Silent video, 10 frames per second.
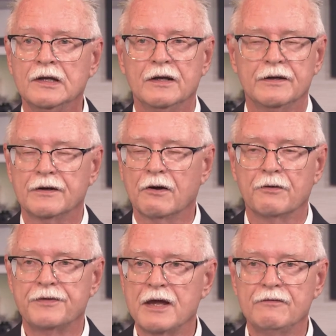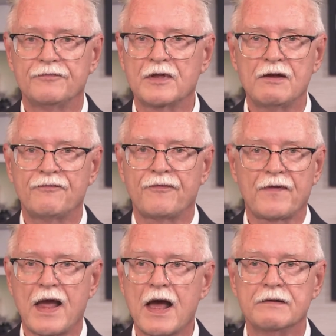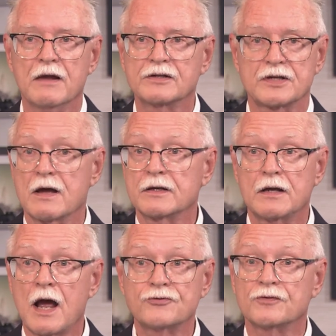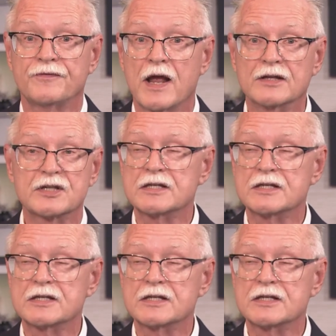you know, they've had a ton of Dodger fans.